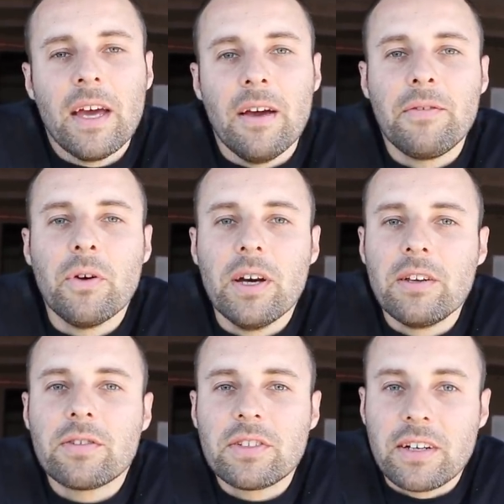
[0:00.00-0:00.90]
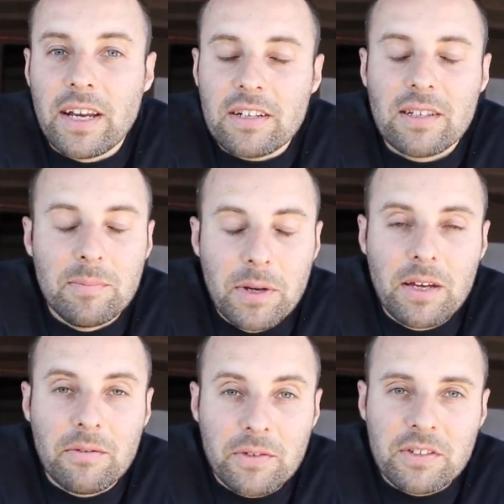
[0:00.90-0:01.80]
If you're interested in actually
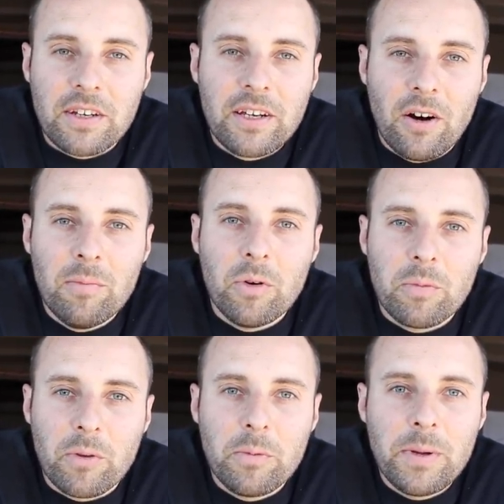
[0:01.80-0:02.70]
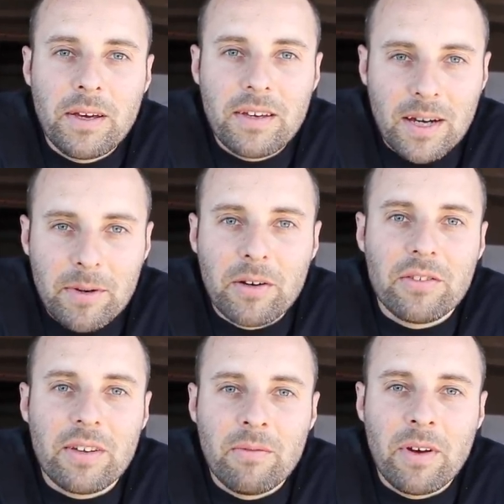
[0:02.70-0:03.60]
being physically on board Brupeg, coming on
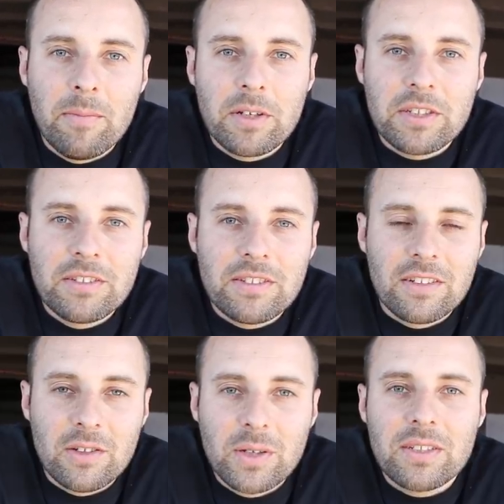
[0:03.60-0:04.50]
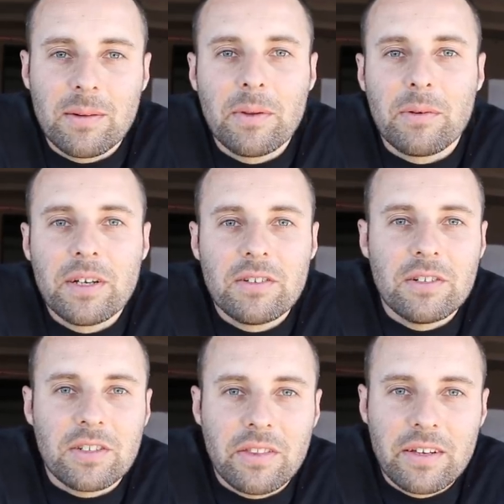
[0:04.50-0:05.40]
some of our missions and doing some of the
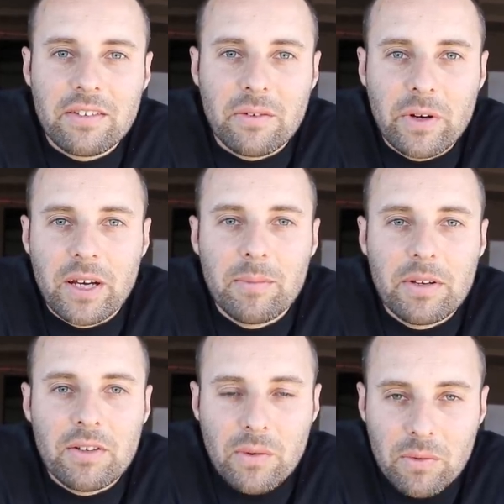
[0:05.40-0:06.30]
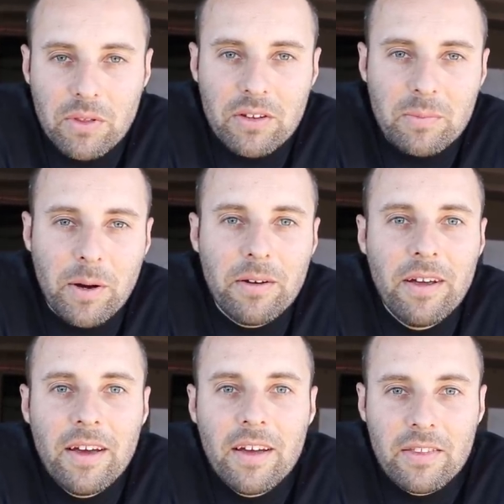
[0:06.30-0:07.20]
research and things that we're going to be doing with this boat,
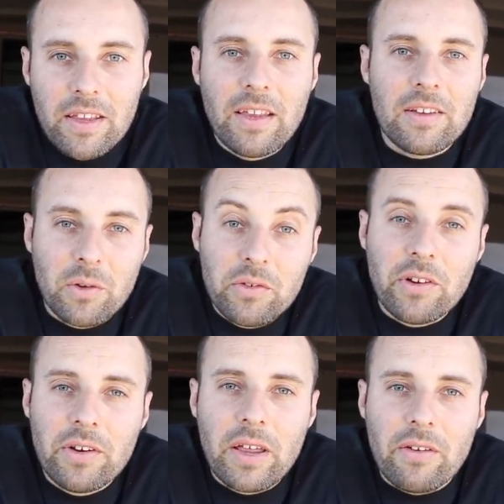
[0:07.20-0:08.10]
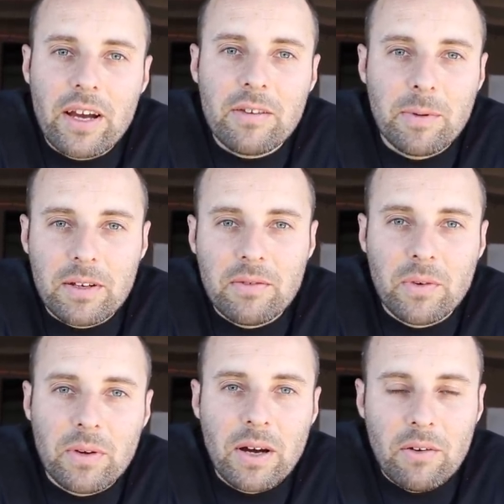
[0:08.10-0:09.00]
then that's also another aspect of,
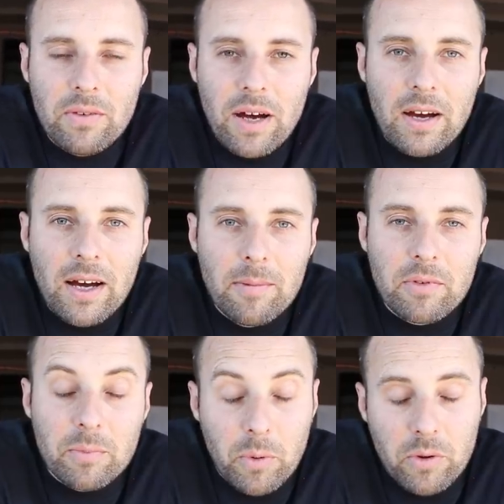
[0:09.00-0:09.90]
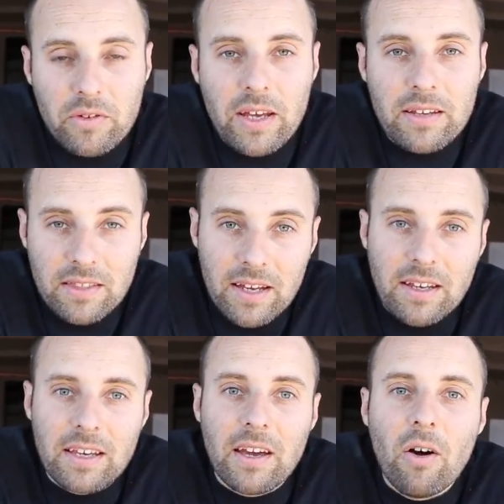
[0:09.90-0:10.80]
of our um, supporters. They, they
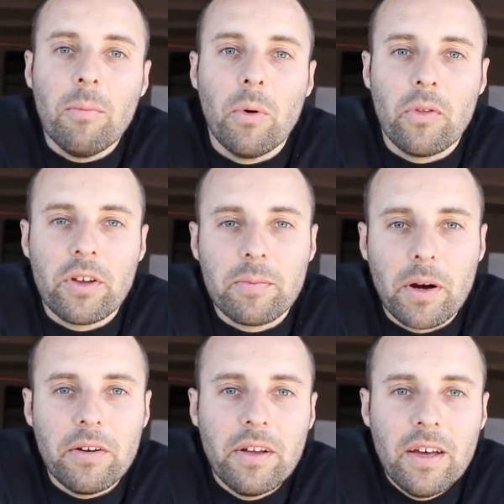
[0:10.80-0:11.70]
can get on board this boat.